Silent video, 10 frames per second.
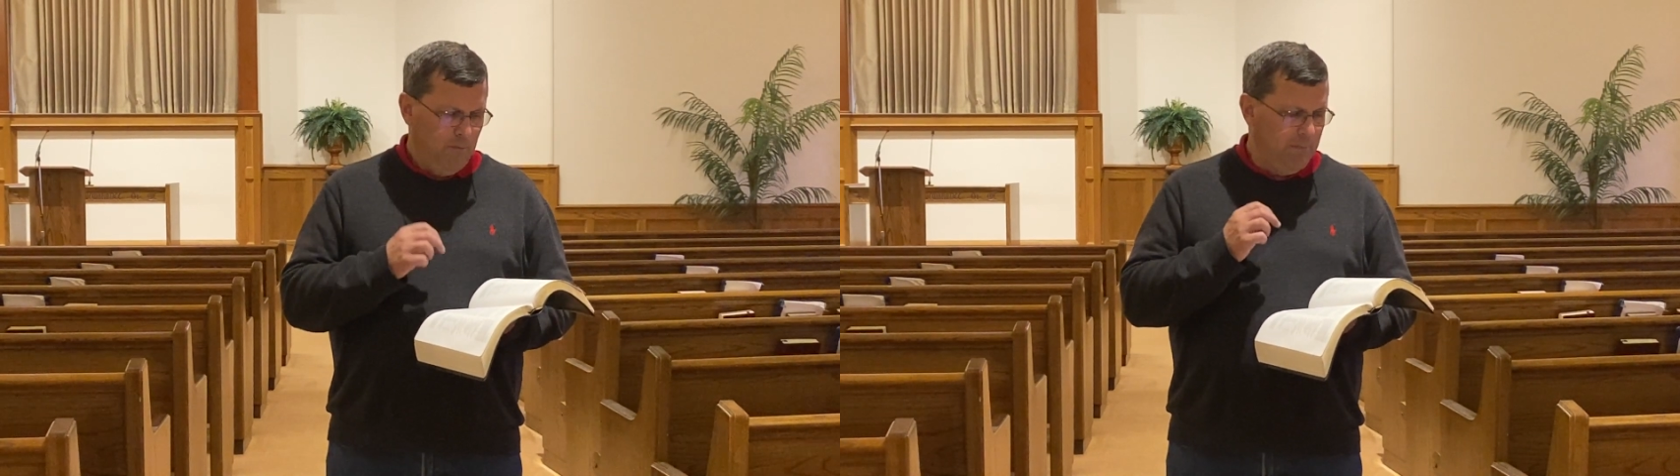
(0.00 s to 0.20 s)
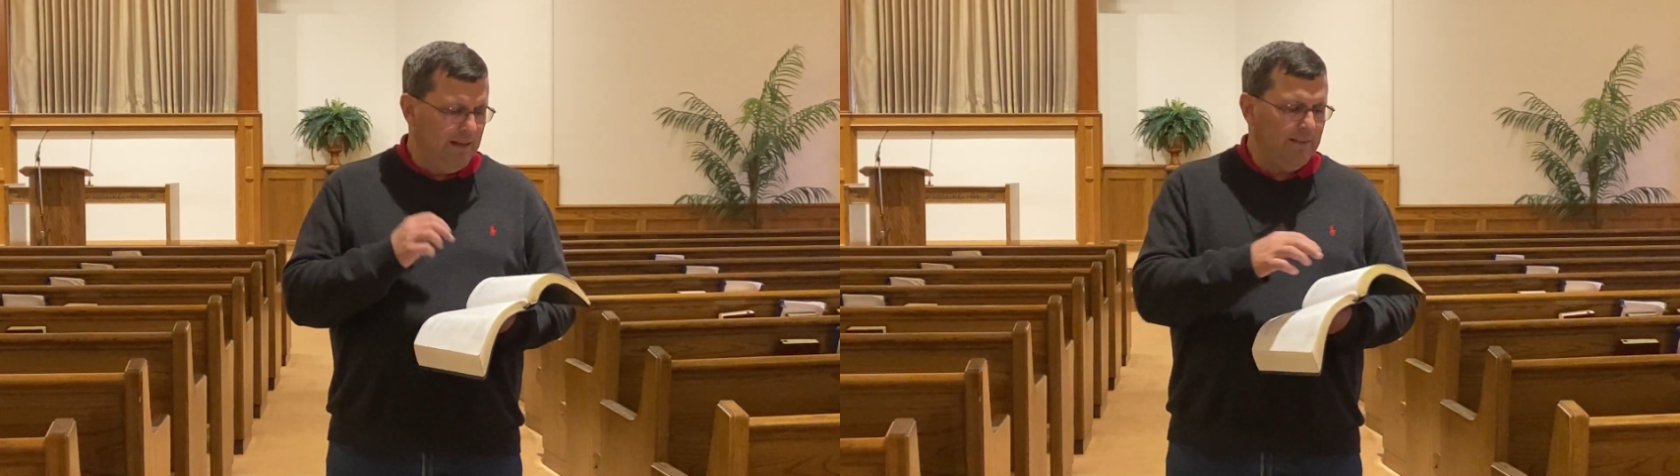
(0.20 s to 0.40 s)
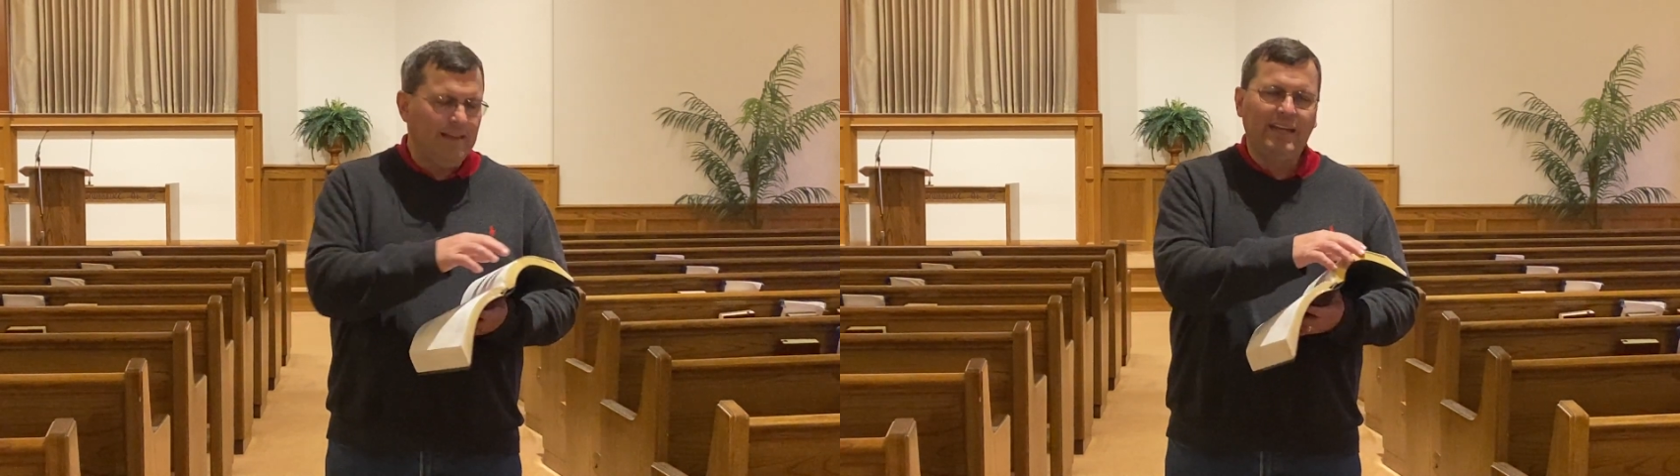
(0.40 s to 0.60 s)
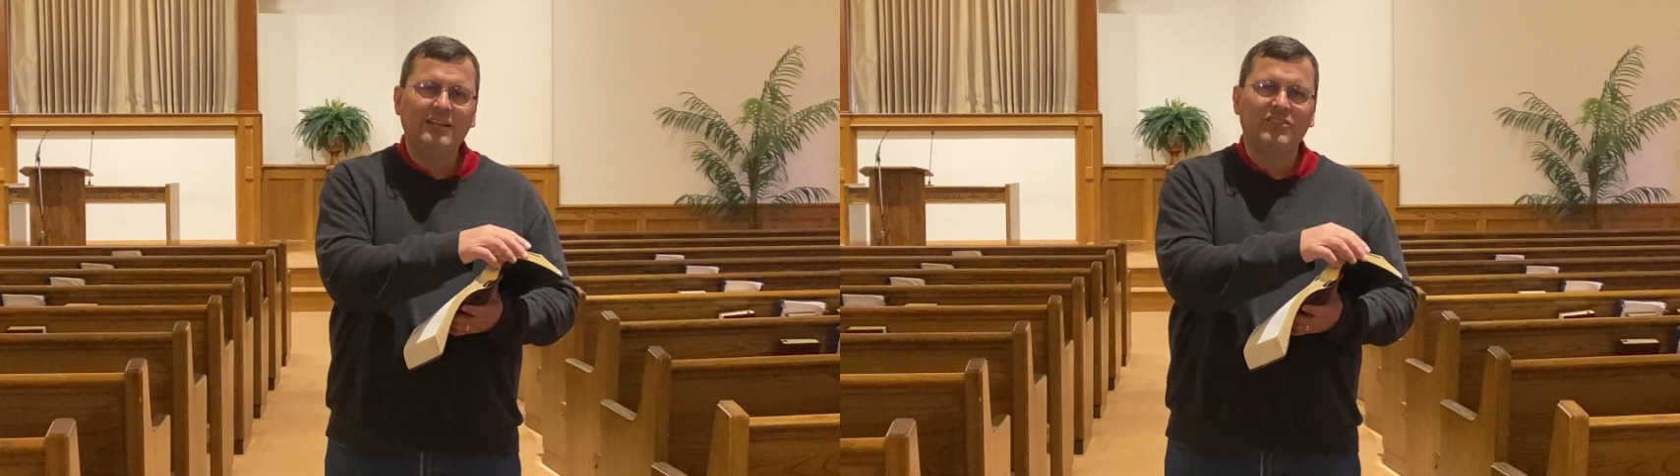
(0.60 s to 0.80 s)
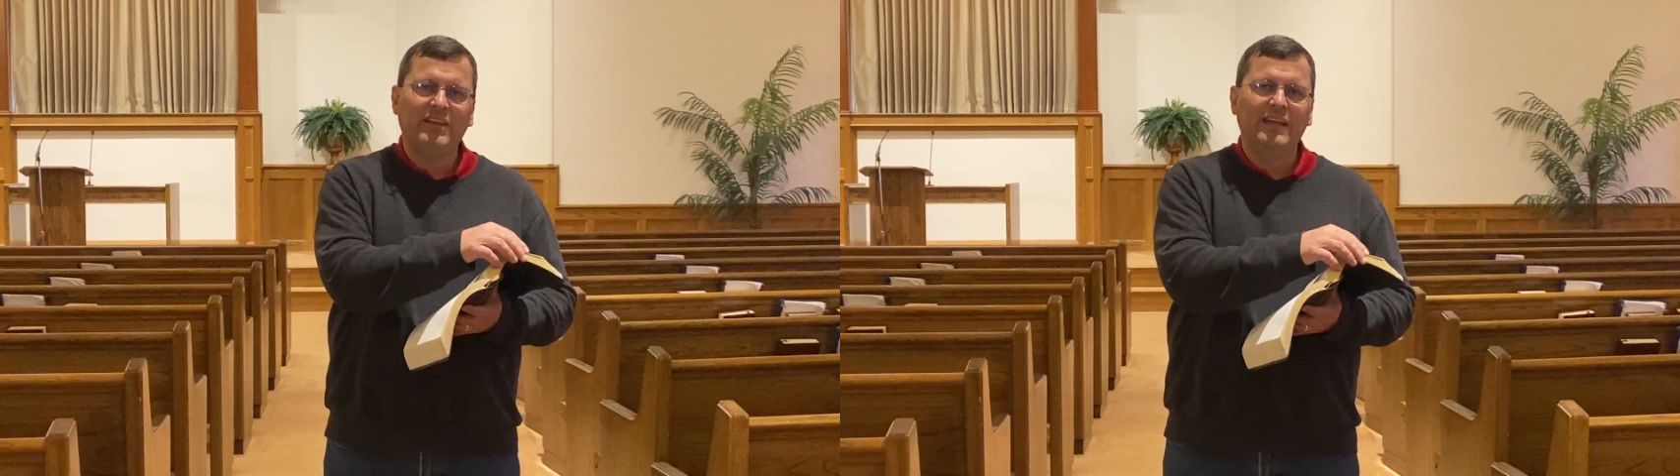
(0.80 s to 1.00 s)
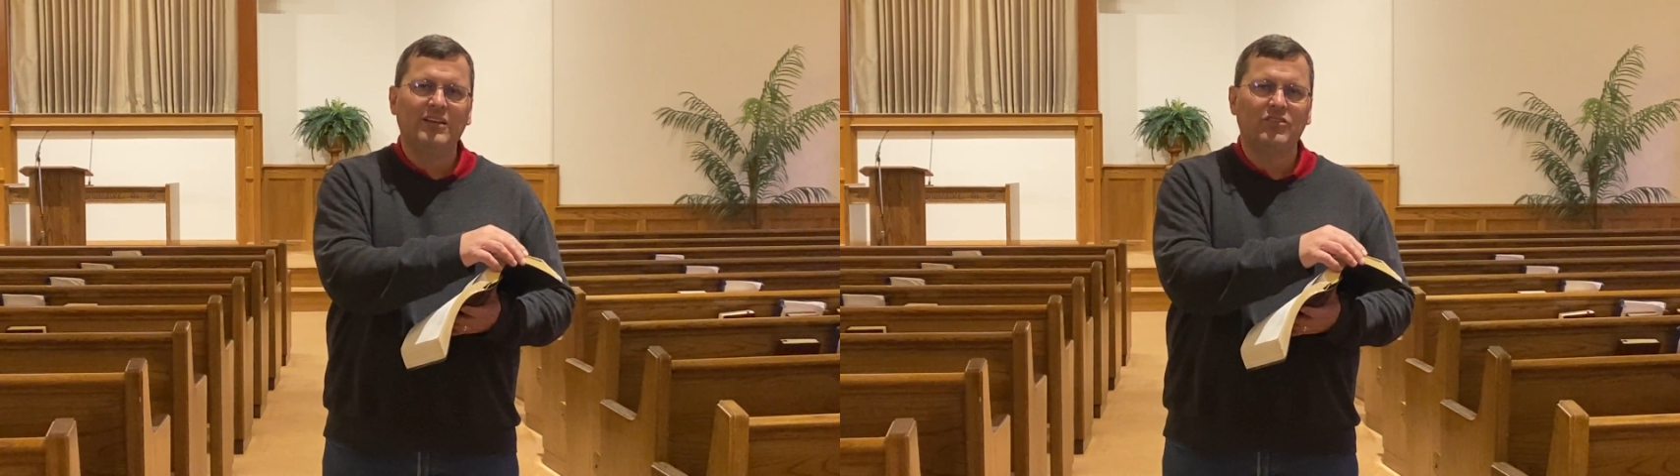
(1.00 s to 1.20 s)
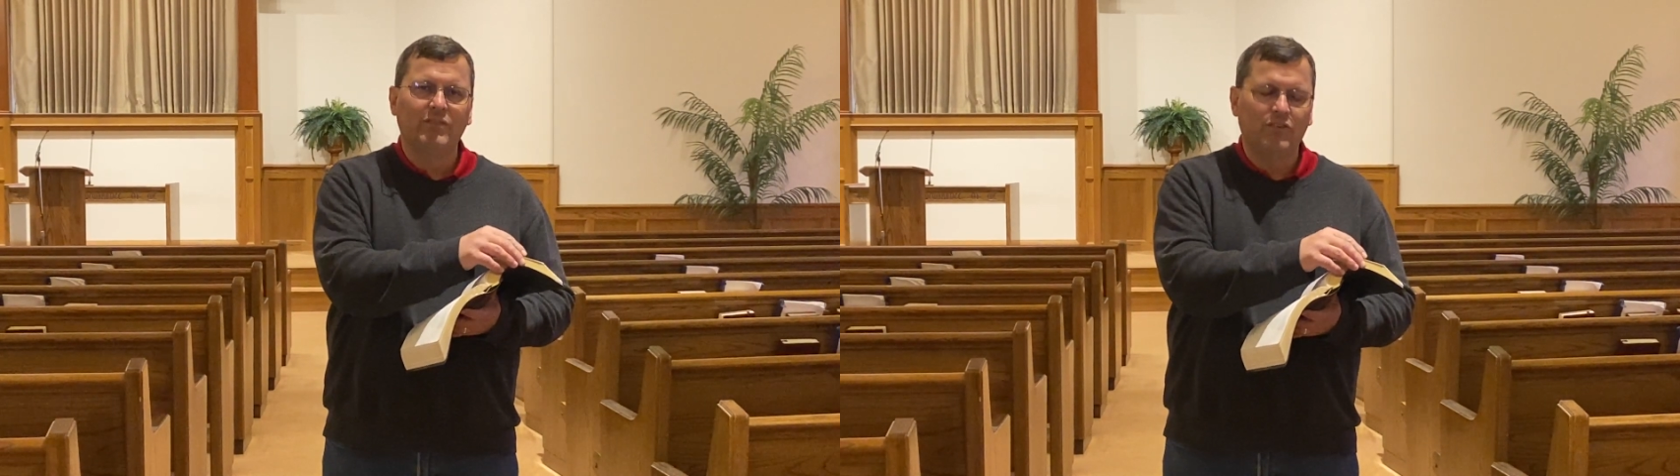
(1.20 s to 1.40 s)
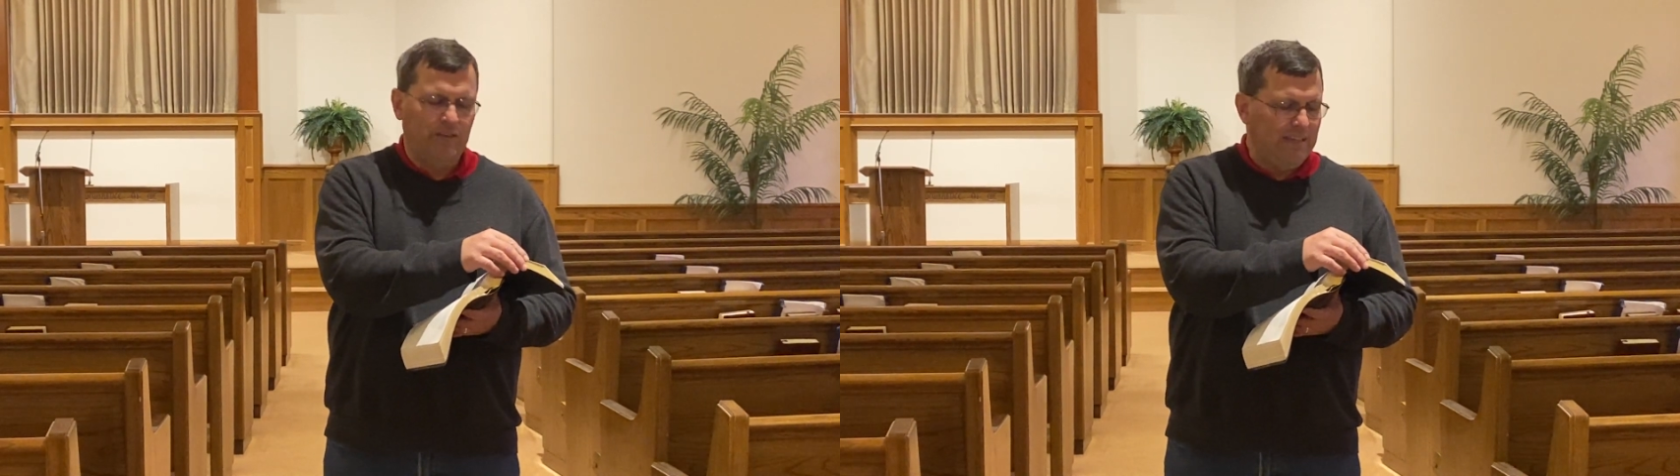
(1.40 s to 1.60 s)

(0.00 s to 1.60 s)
But in that he says, verse